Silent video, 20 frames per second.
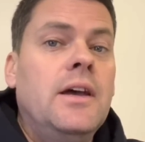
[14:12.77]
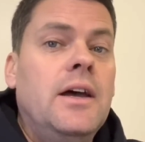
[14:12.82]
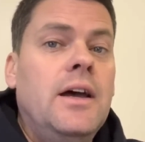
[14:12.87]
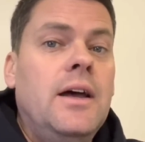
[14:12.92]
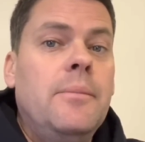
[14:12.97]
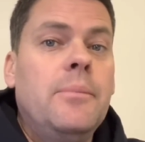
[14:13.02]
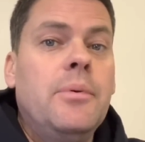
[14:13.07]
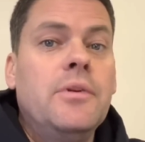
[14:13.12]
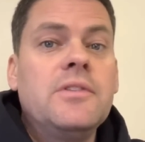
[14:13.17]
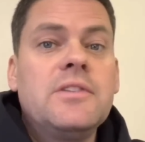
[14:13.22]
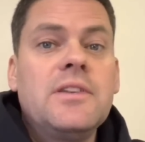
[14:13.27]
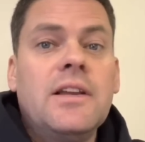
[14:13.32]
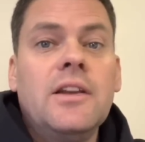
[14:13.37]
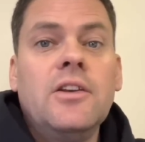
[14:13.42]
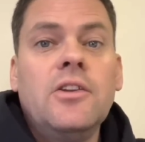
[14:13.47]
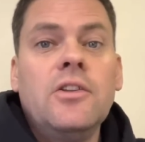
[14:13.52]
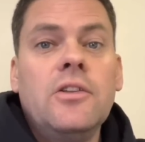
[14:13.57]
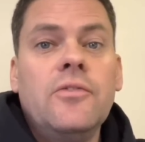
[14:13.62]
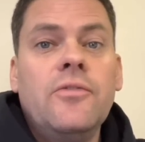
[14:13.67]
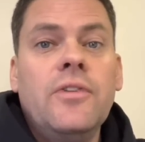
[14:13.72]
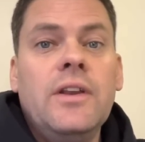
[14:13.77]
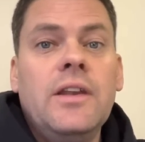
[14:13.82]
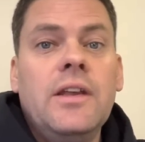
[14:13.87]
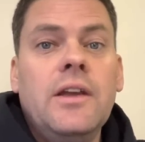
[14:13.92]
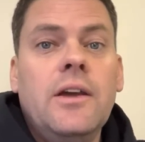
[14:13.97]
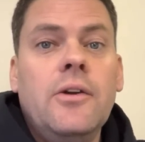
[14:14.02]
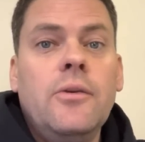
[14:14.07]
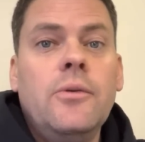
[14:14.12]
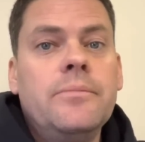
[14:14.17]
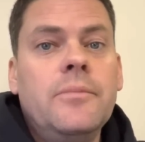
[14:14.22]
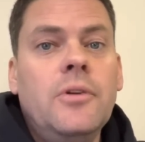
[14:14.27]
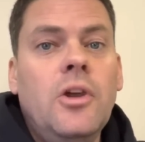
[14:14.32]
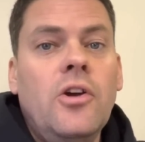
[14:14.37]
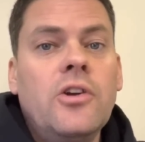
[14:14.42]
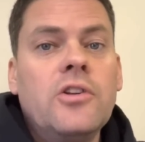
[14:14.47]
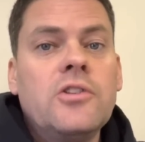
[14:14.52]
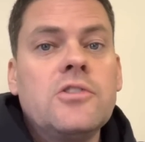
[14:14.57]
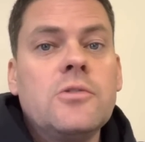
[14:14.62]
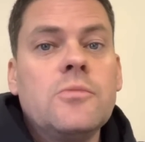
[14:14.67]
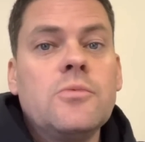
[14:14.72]
Um, but until another video,
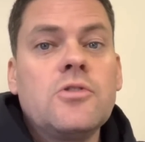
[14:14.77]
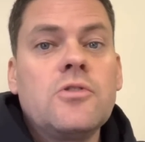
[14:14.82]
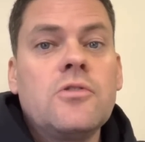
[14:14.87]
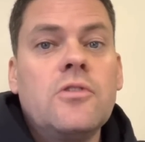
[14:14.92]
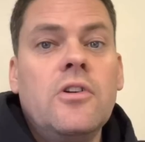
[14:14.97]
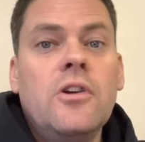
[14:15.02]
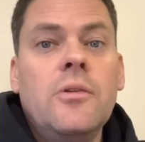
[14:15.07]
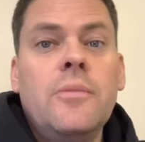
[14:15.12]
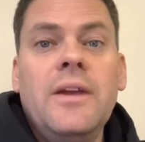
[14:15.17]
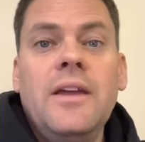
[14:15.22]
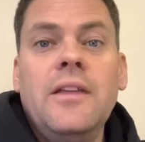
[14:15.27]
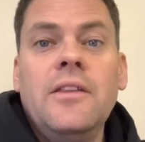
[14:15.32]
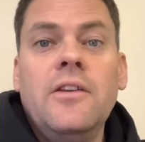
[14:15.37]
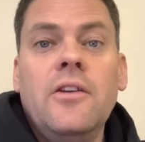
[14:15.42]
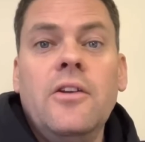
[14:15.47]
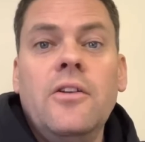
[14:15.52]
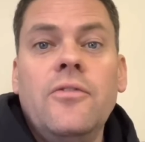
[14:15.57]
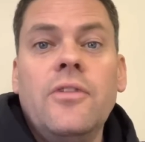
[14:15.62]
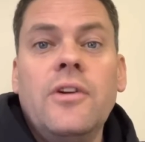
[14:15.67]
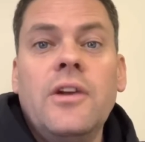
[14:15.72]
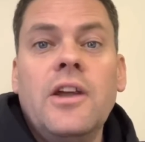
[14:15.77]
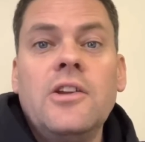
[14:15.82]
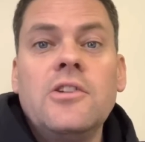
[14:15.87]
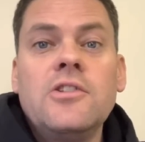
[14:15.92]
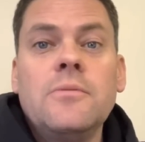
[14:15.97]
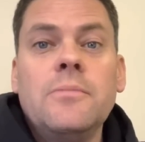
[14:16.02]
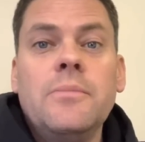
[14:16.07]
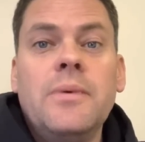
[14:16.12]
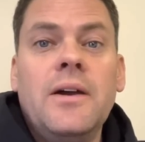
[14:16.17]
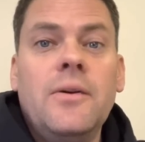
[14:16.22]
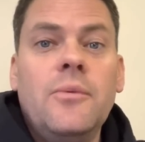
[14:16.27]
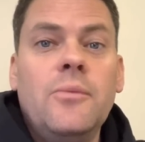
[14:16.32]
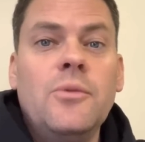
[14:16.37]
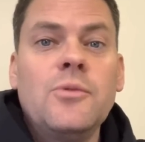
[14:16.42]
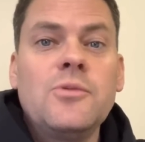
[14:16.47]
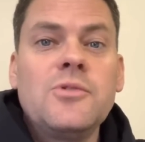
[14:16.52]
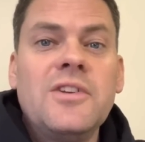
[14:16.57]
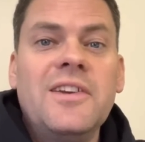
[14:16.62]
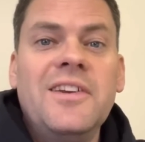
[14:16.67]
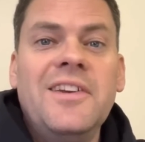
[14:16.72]
like, subscribe, hit the notification bell, and
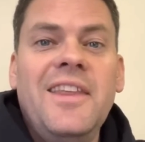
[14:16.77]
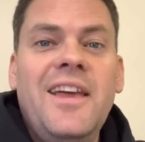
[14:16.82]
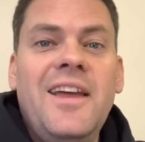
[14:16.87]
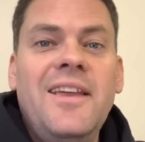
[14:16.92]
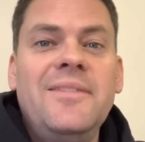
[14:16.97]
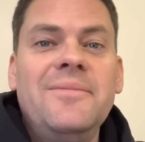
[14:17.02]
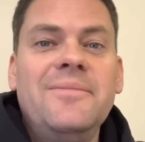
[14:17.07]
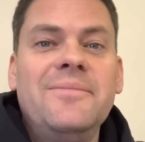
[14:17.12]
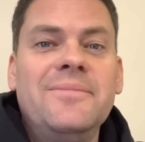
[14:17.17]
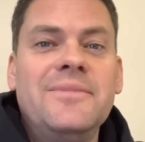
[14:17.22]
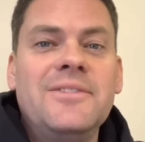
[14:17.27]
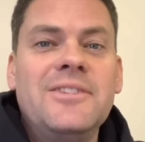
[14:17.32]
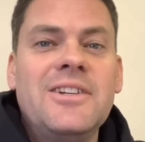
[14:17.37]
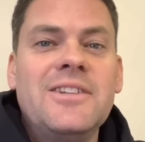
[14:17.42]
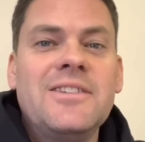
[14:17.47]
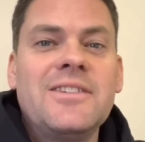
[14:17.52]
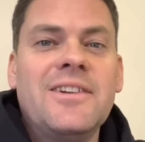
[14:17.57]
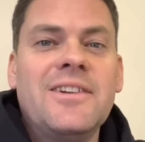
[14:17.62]
we'll see you then. Cheers,